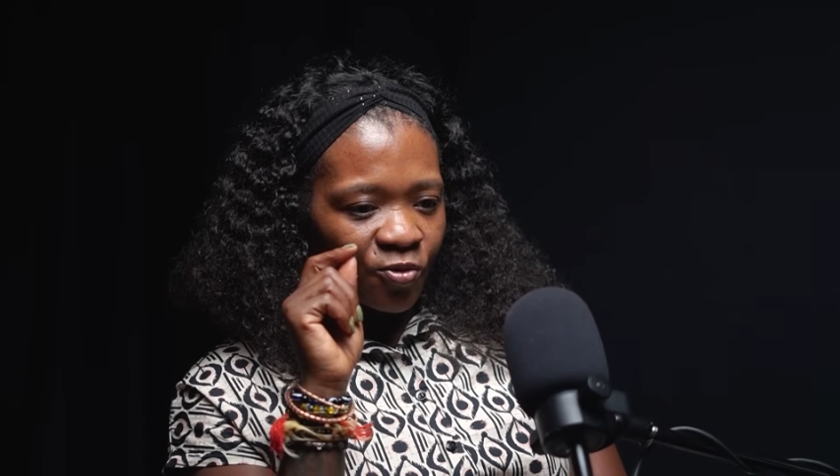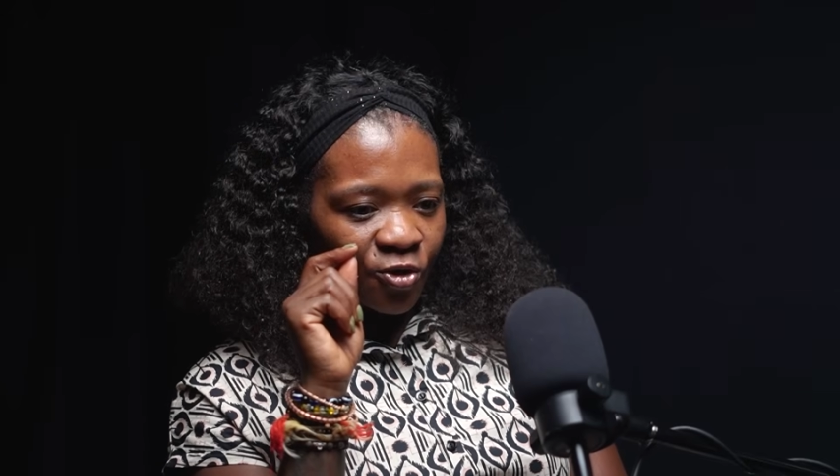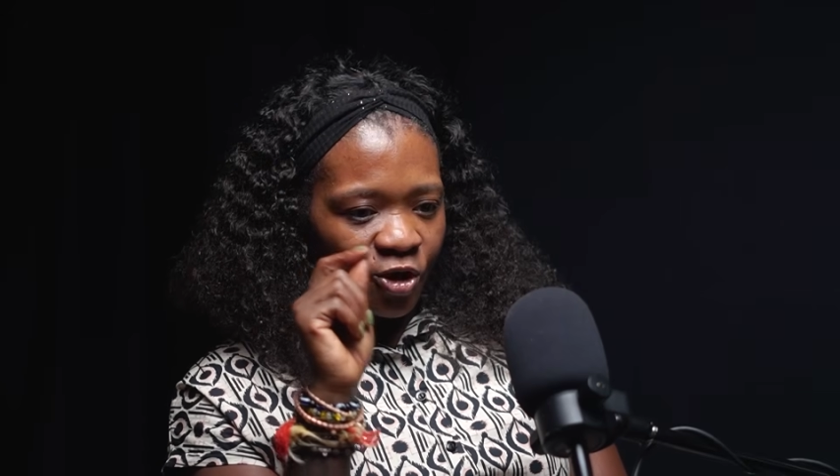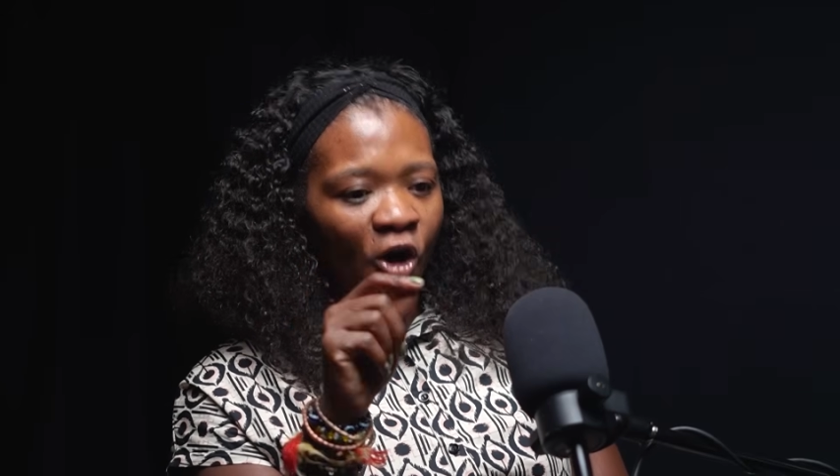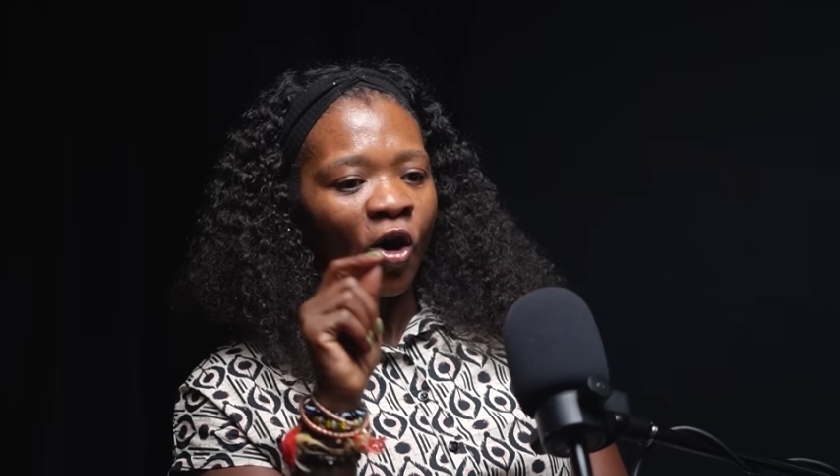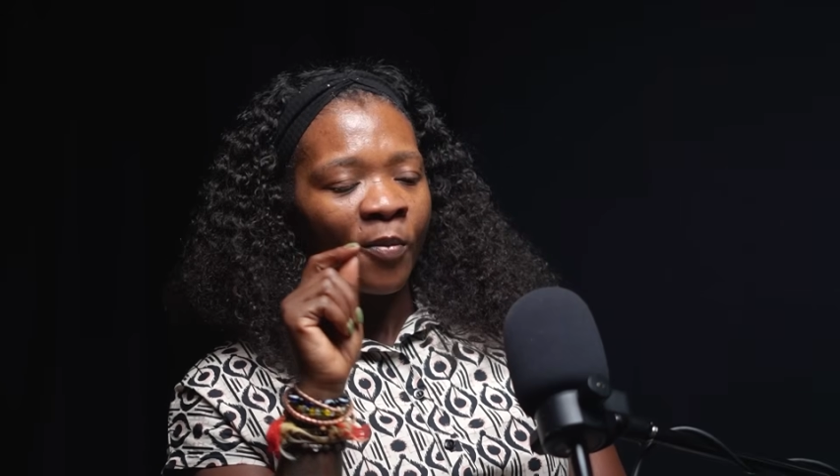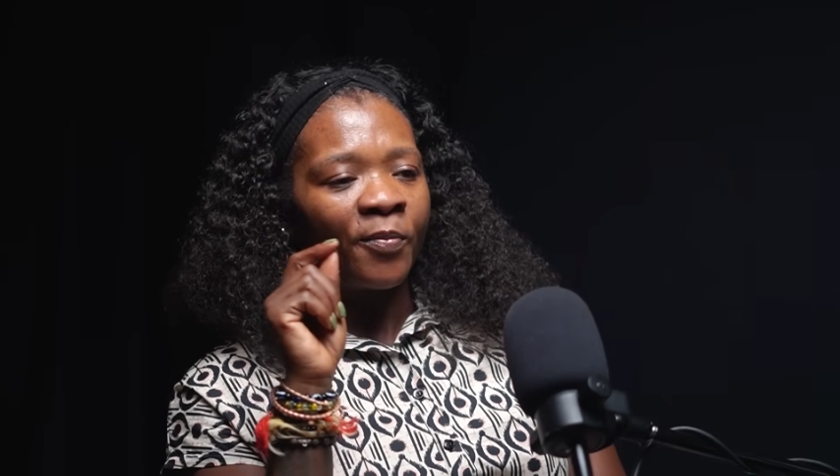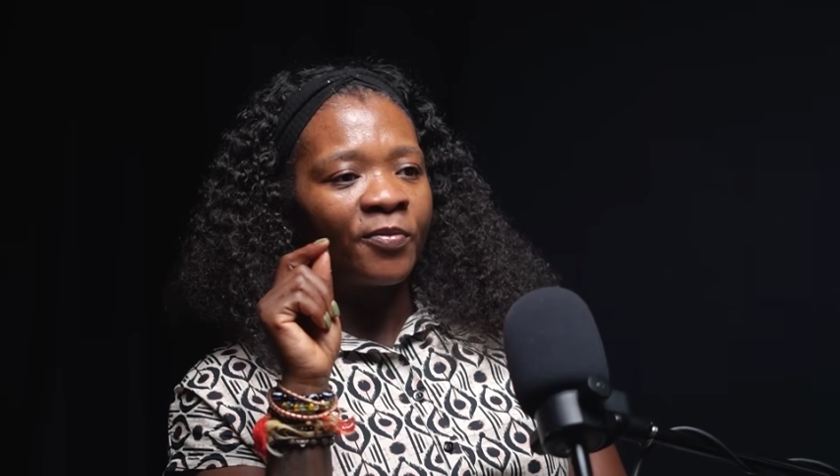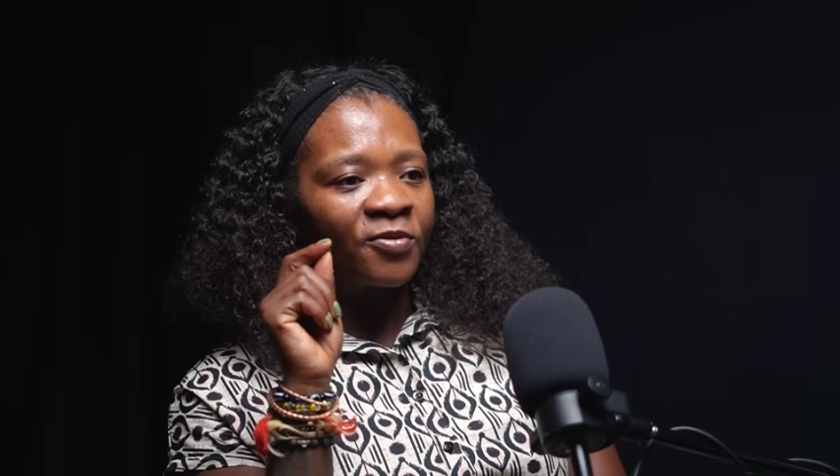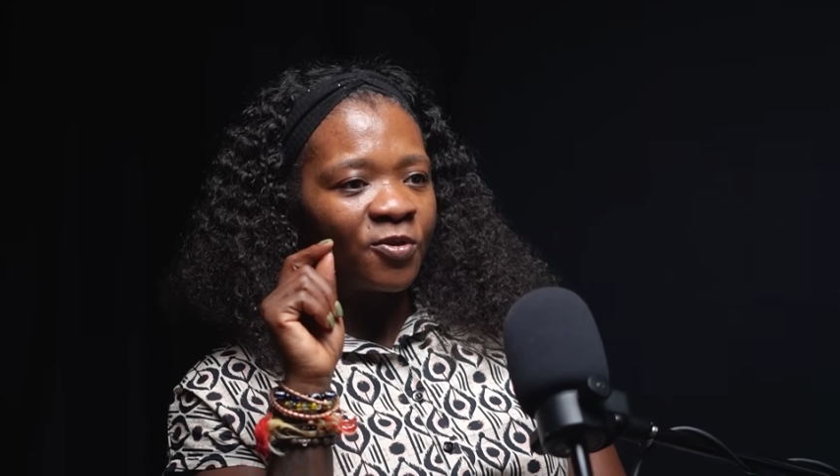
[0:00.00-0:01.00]
job
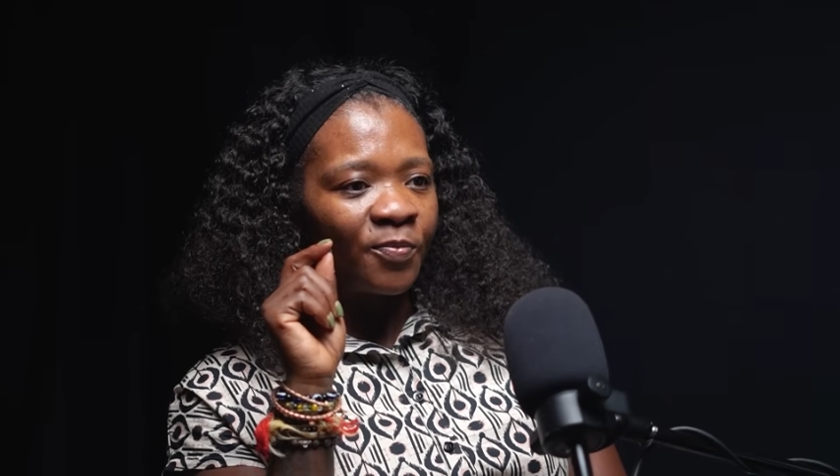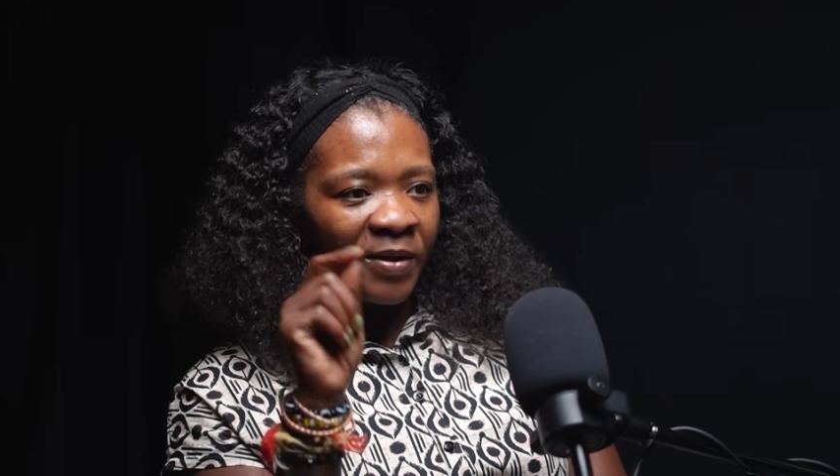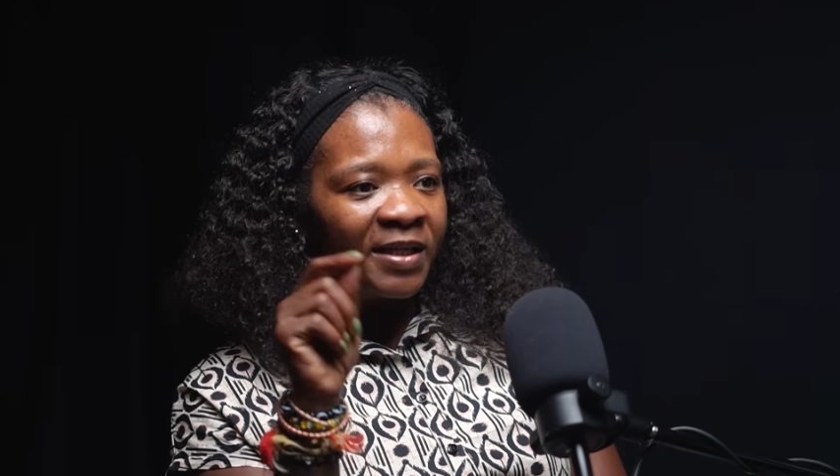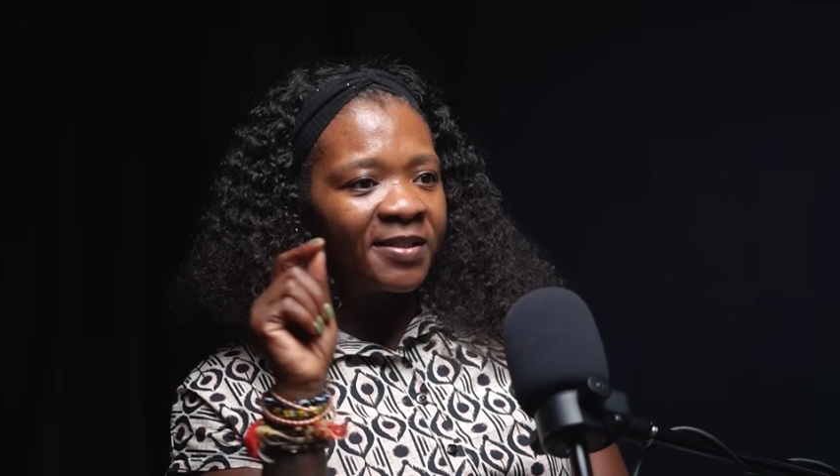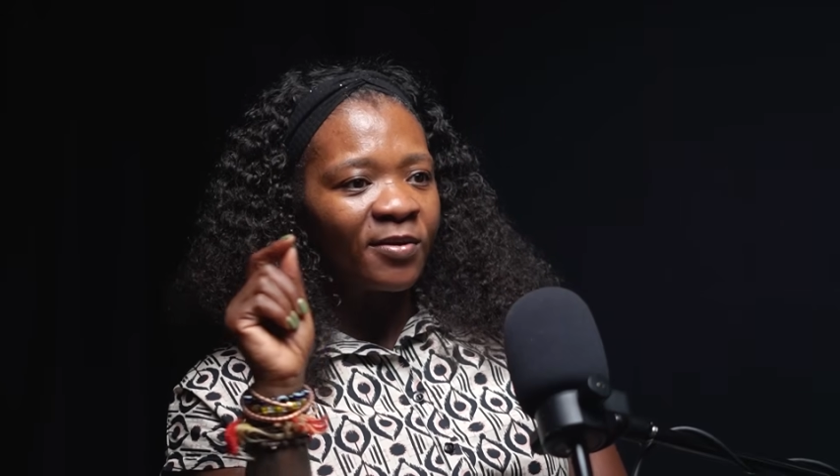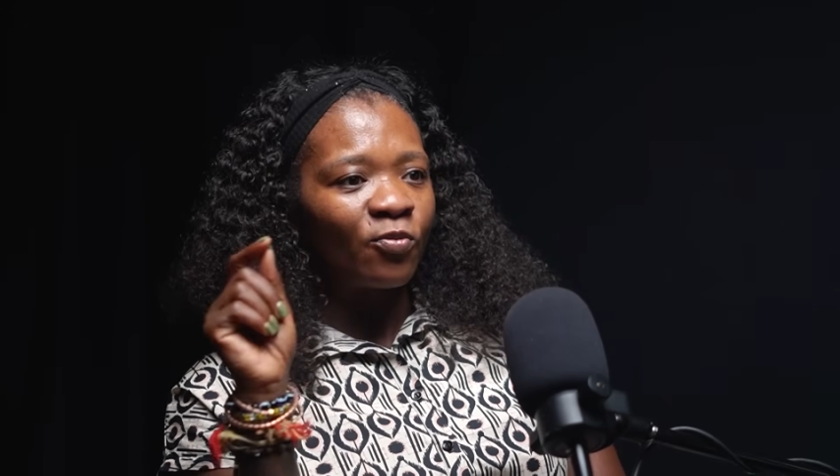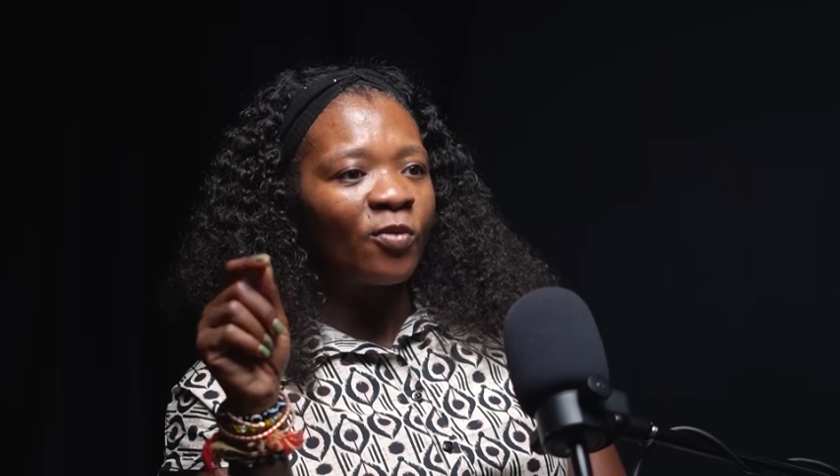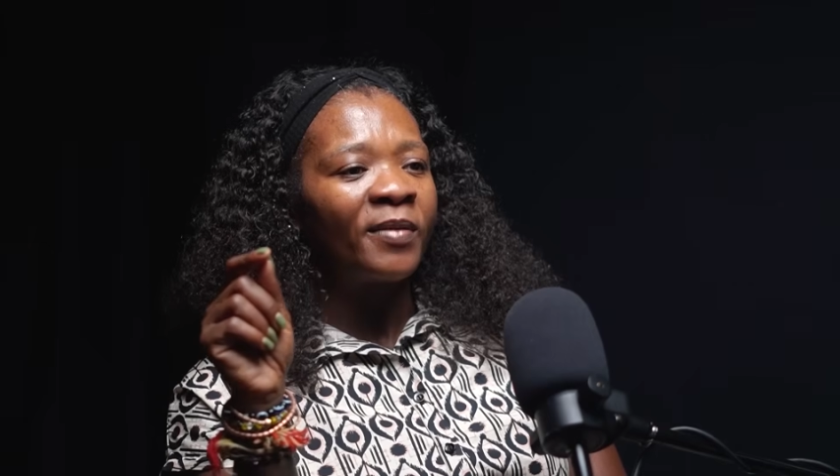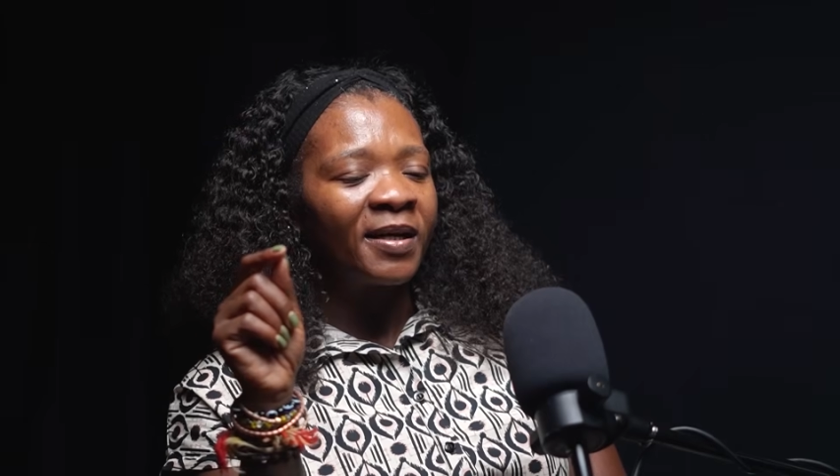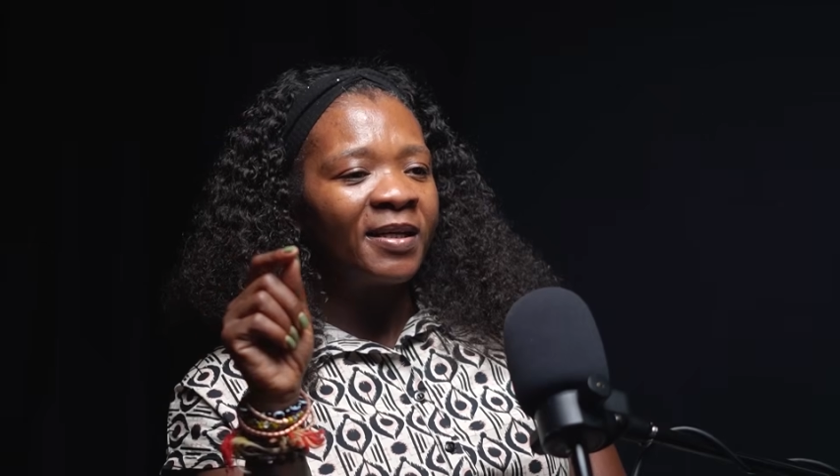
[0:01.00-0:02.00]
to please a
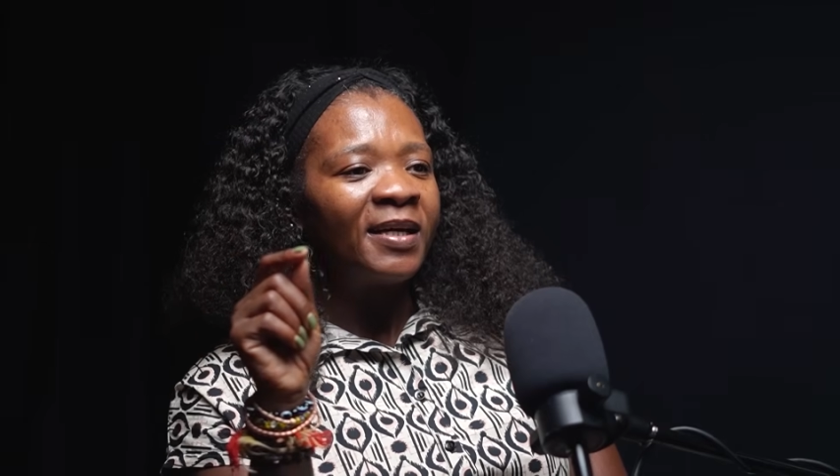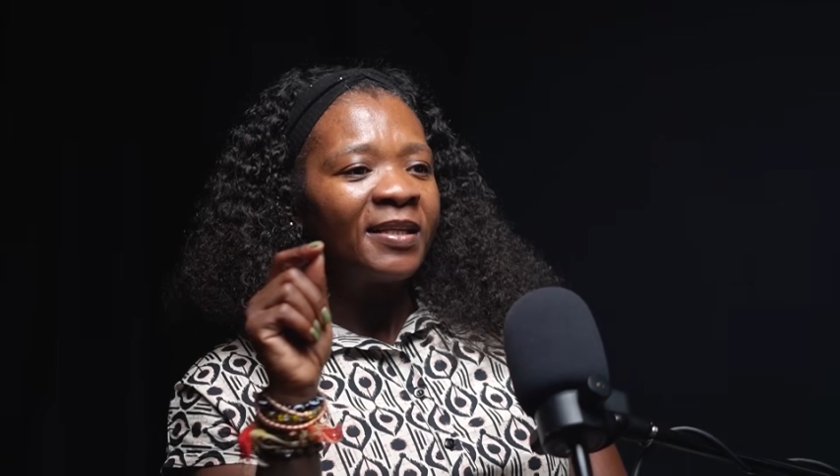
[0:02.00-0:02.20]
woman.